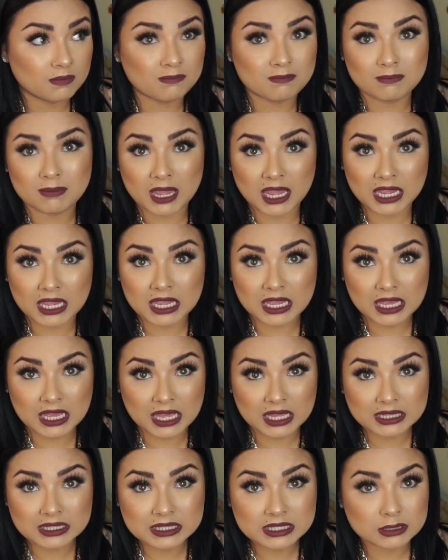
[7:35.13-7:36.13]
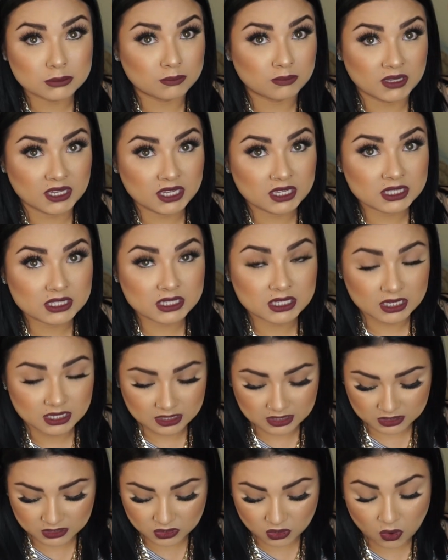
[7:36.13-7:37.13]
make ends meet
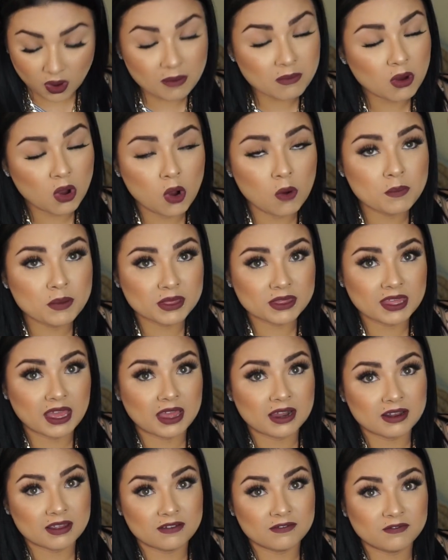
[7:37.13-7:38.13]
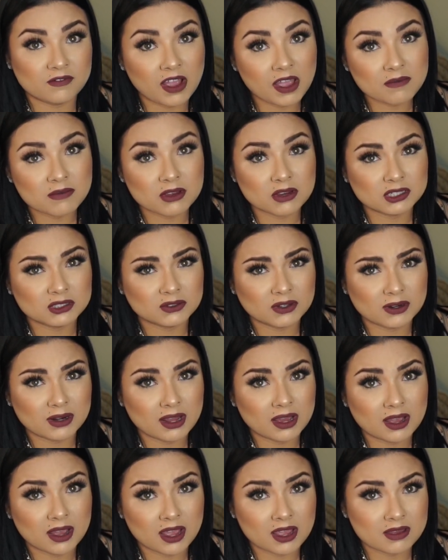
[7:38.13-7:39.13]
so I'm hoping that in five years from
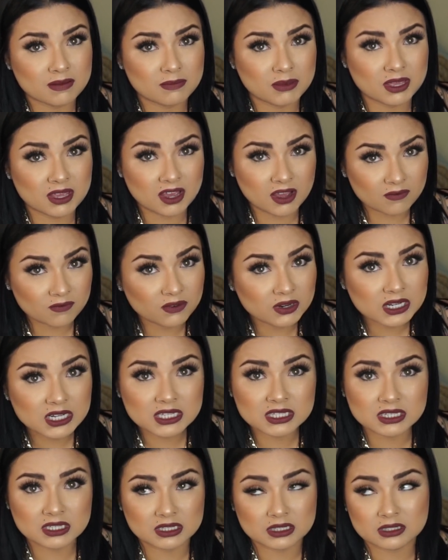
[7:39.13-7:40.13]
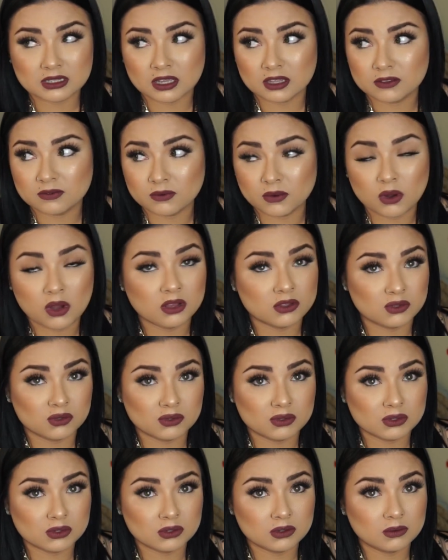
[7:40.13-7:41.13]
now I become really successful on
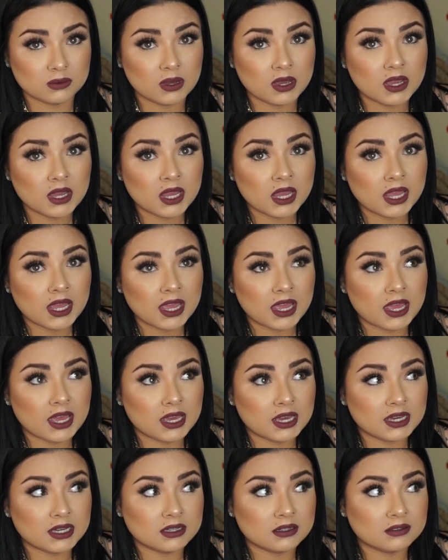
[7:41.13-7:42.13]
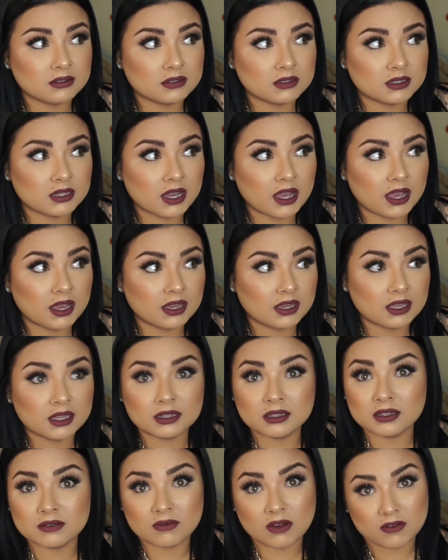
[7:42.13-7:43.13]
YouTube and I
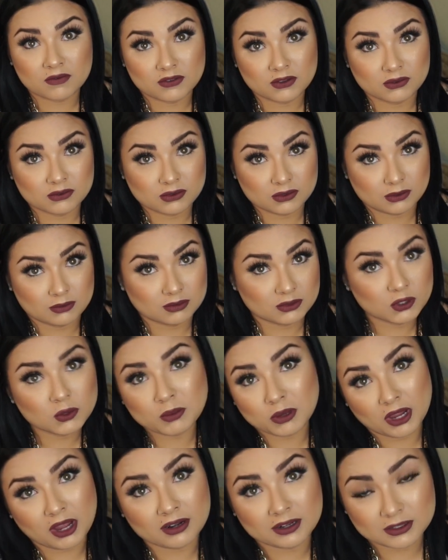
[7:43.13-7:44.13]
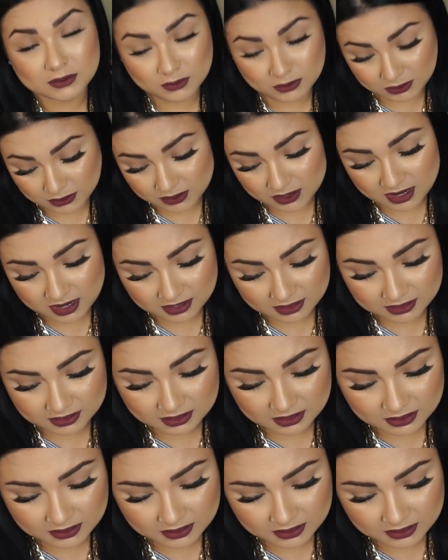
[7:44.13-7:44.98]
can live off YouTube to be honest with you guys